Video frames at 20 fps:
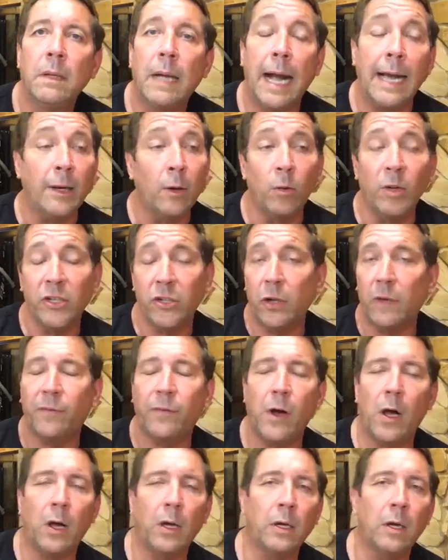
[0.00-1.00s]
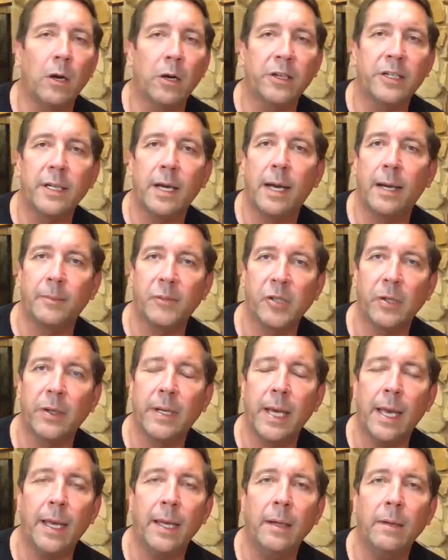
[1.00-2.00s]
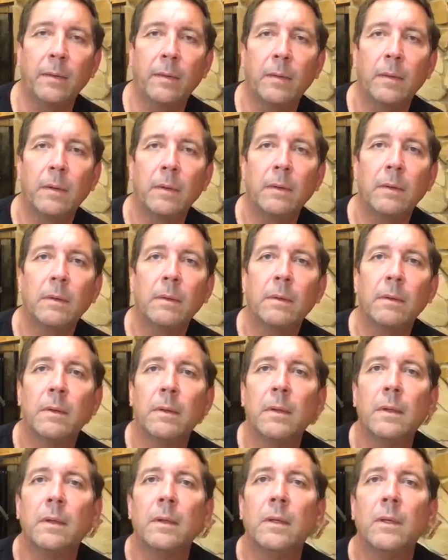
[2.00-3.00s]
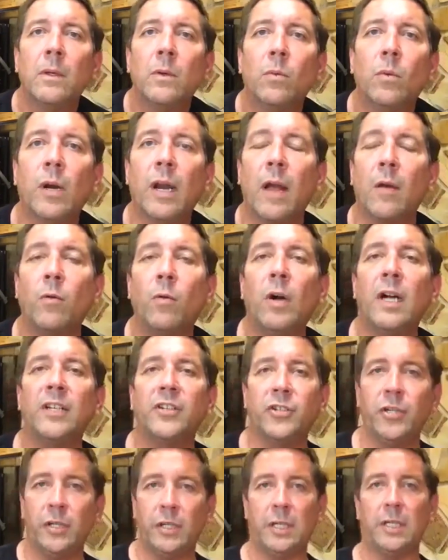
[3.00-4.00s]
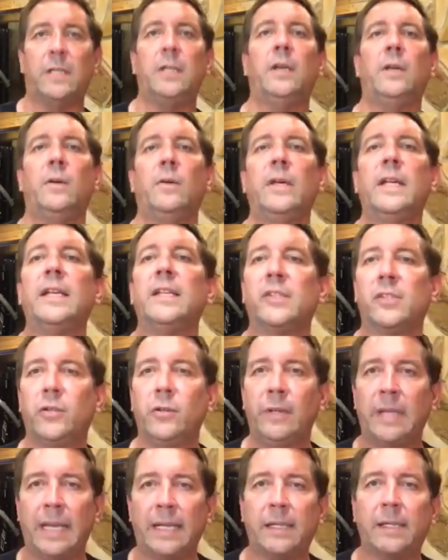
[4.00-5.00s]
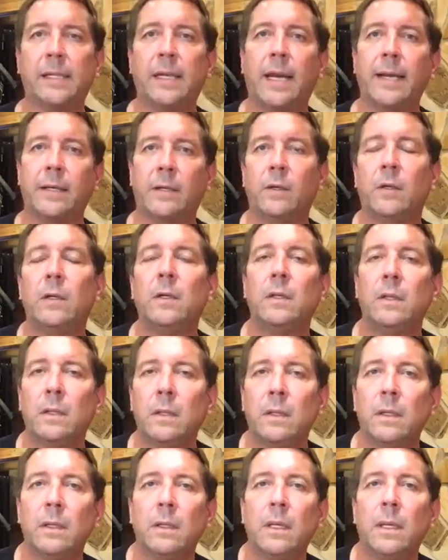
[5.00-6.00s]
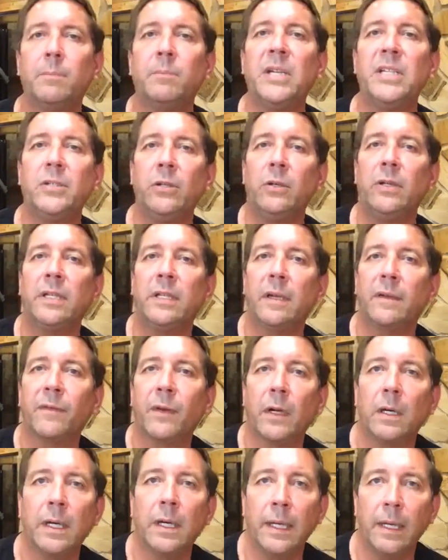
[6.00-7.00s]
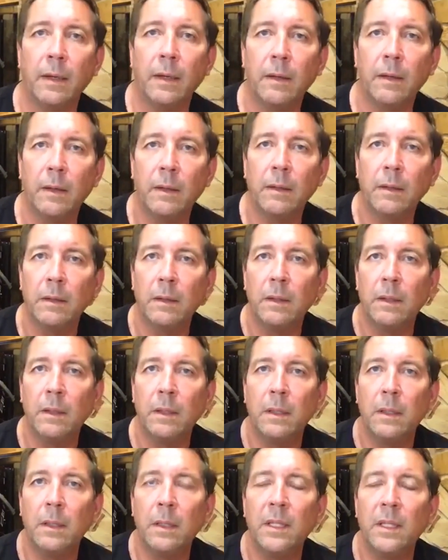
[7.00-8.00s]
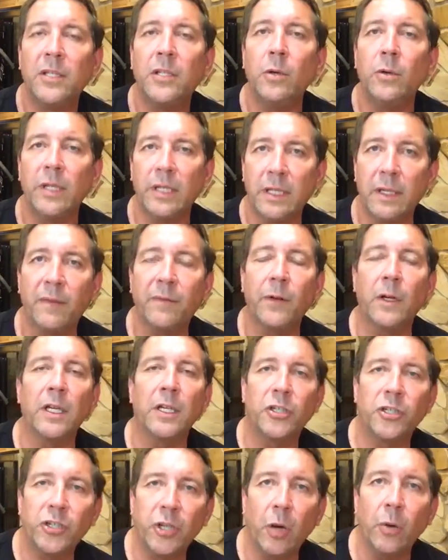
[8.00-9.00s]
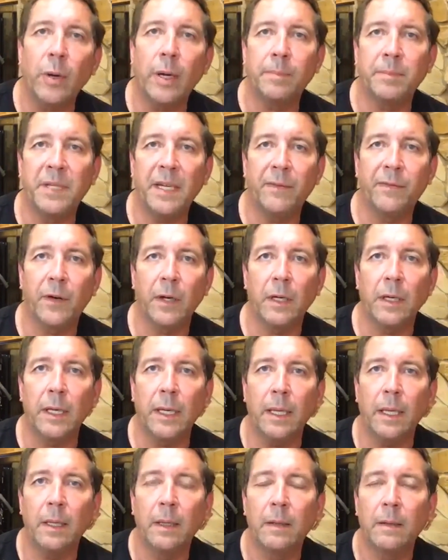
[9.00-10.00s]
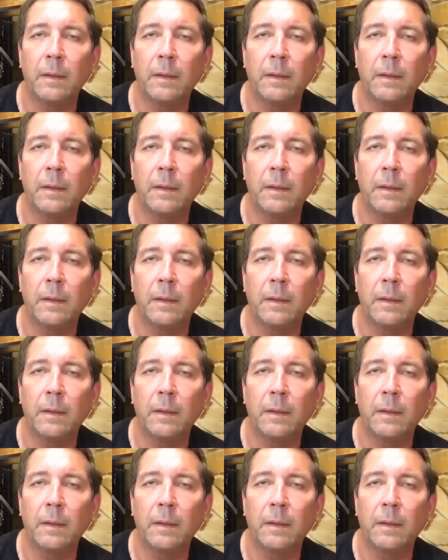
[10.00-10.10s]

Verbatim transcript: I don't want you to fall on hard times, okay? What I want you to do is do that cycle, but do it differently. Do it differently. Show up differently.